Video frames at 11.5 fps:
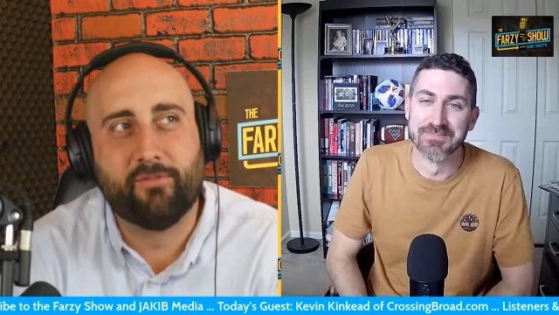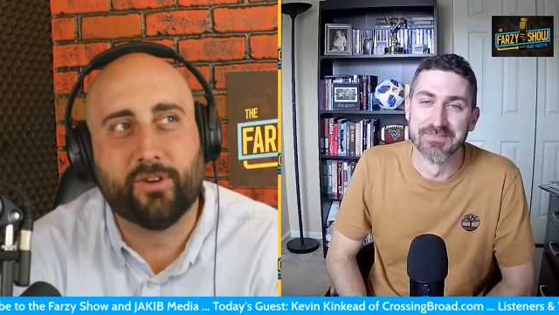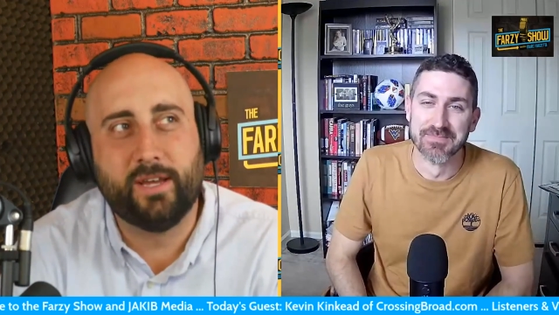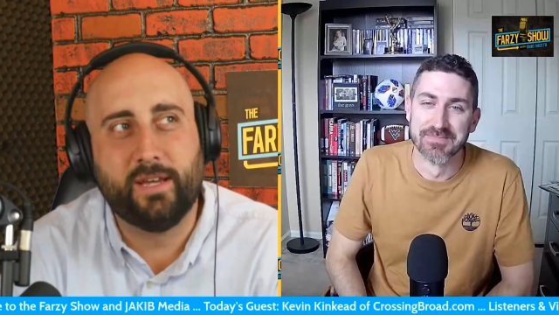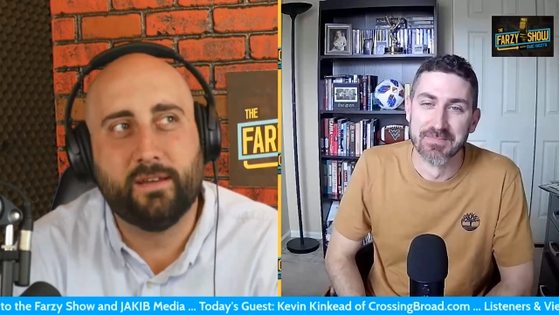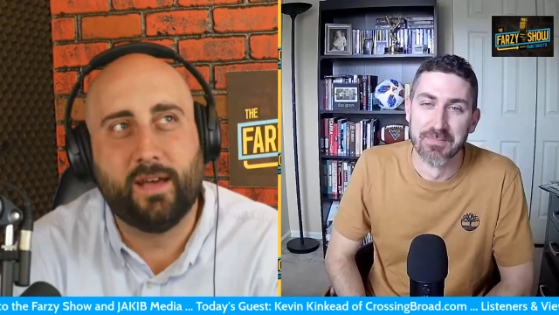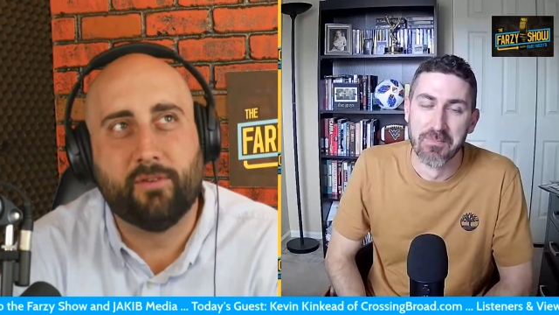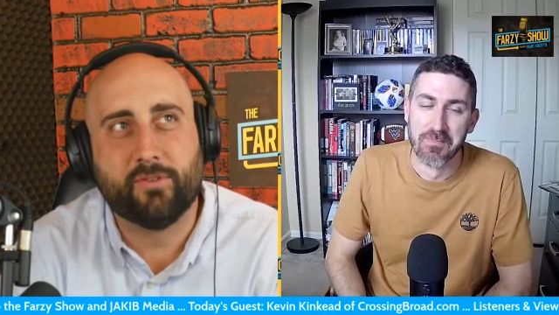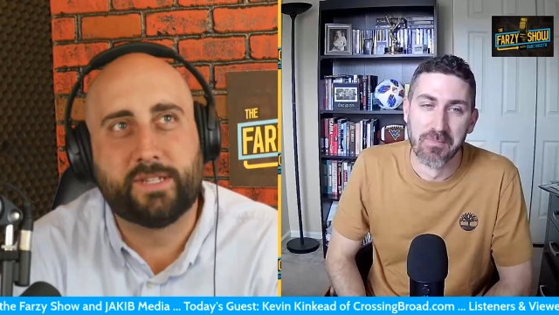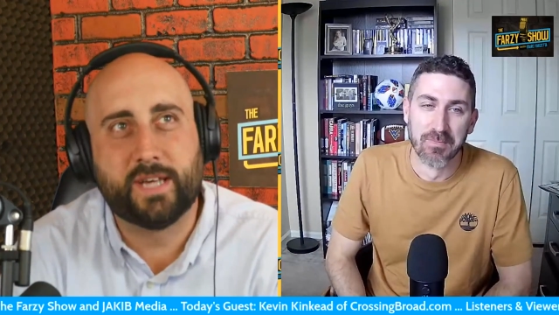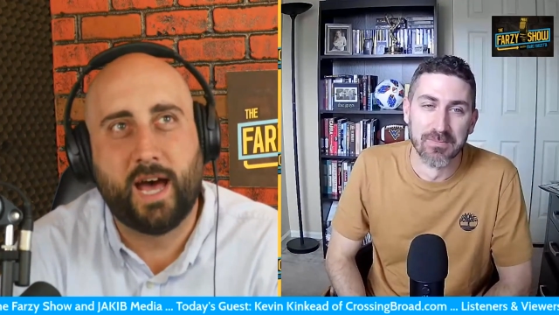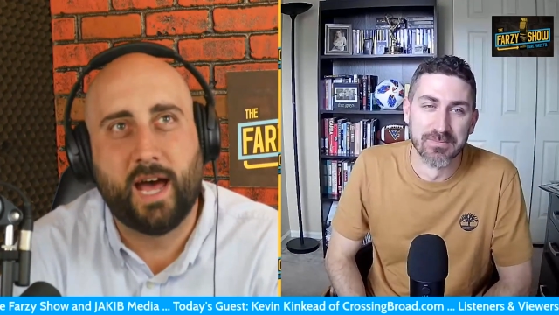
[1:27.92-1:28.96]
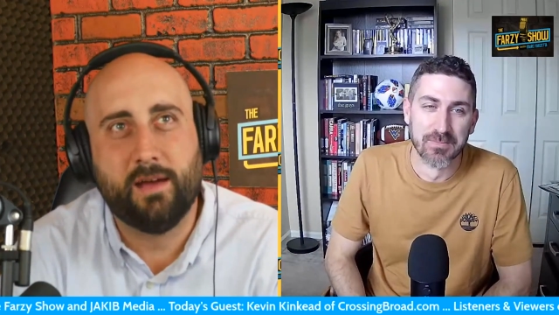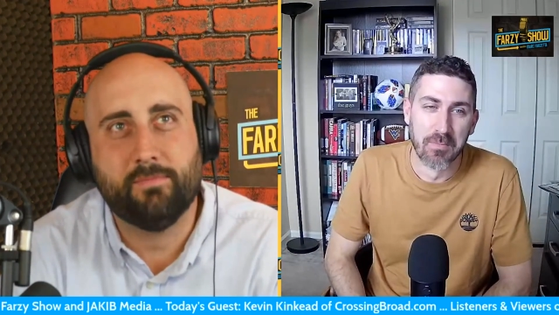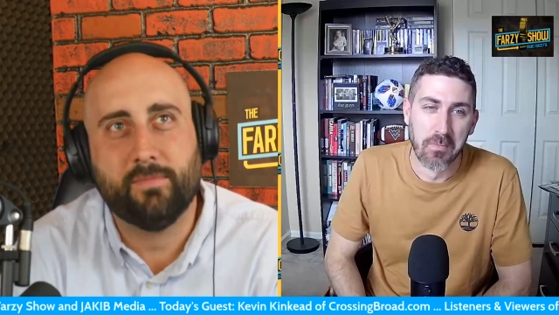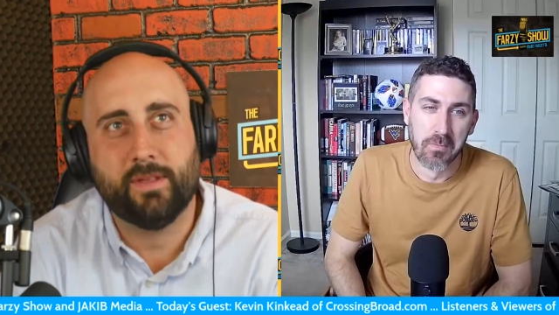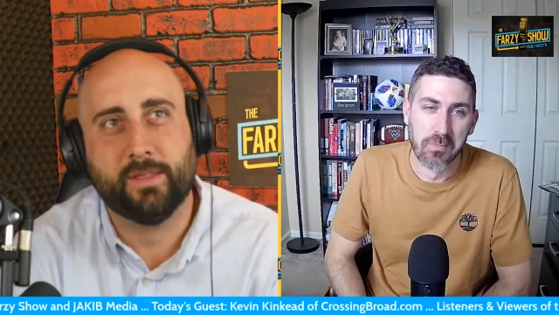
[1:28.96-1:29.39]
Speaker 1: every every
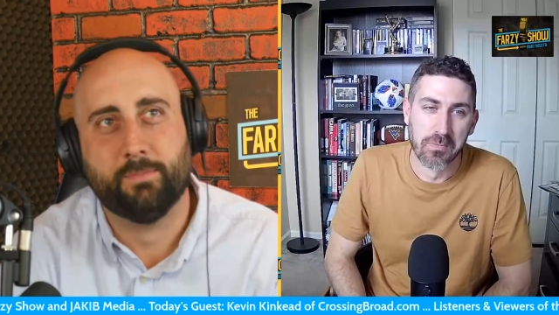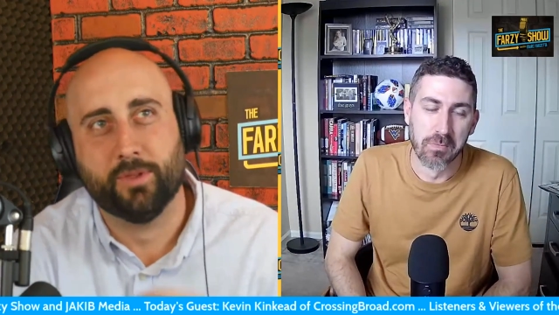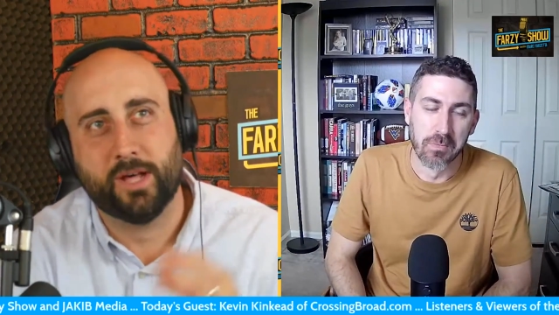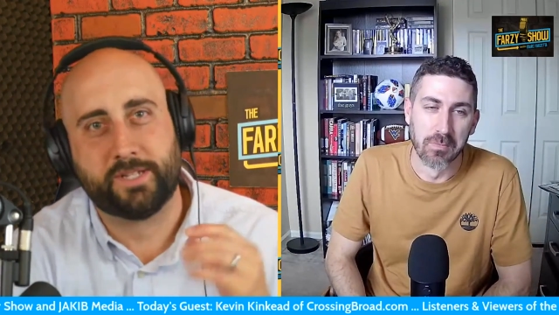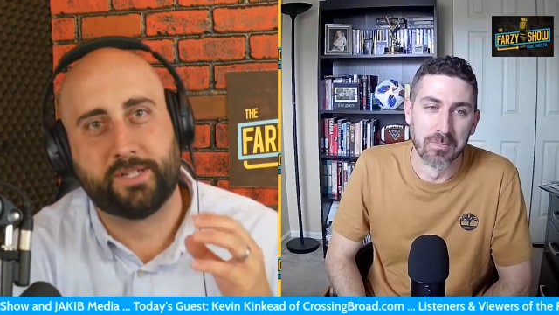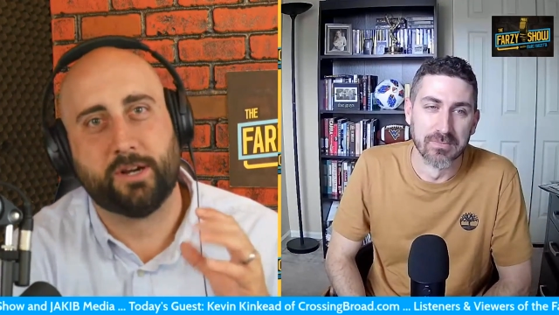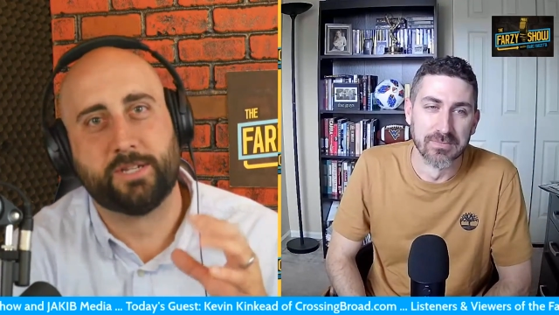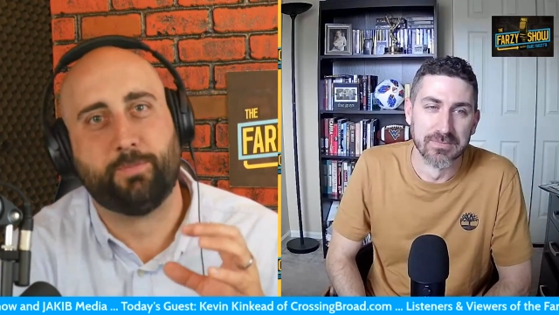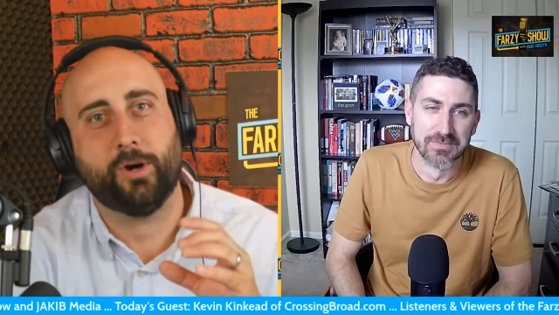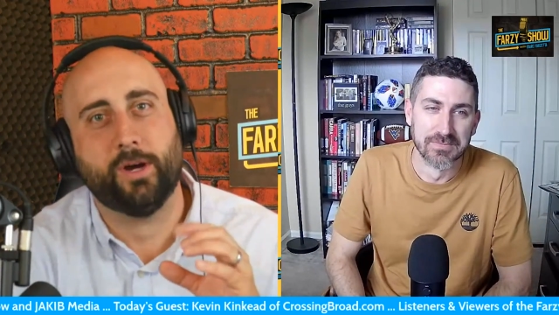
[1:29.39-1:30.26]
time the blood starts